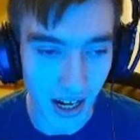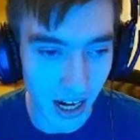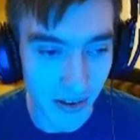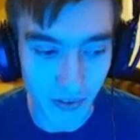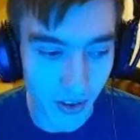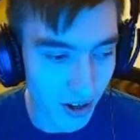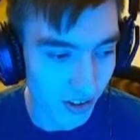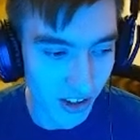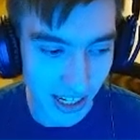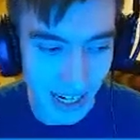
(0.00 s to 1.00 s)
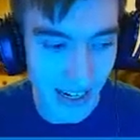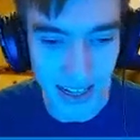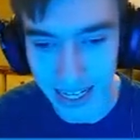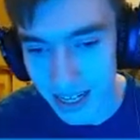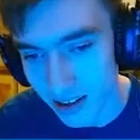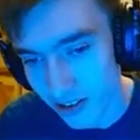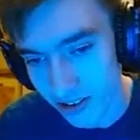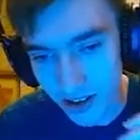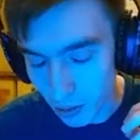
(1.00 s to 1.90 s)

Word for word: I, I have not seen any leaks.